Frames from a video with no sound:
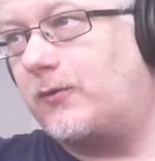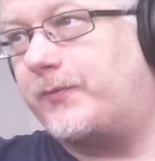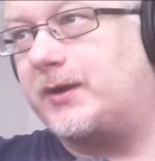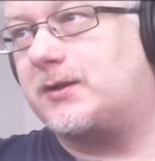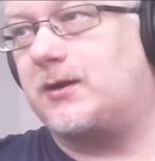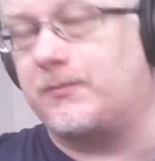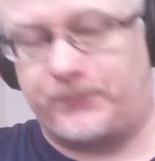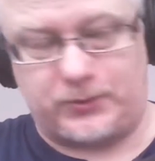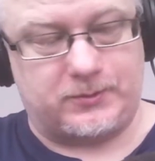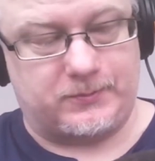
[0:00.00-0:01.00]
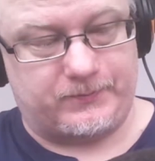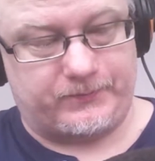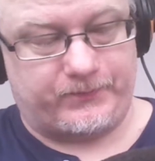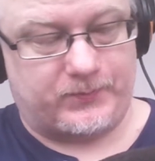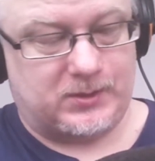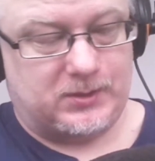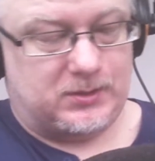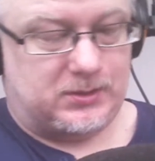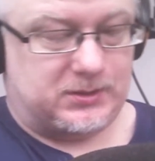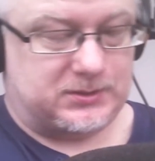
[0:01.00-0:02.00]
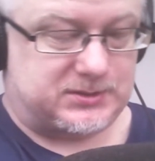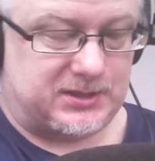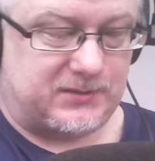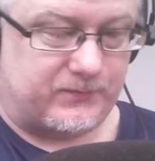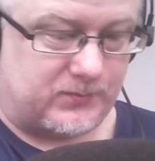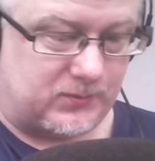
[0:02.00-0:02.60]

open it up and see.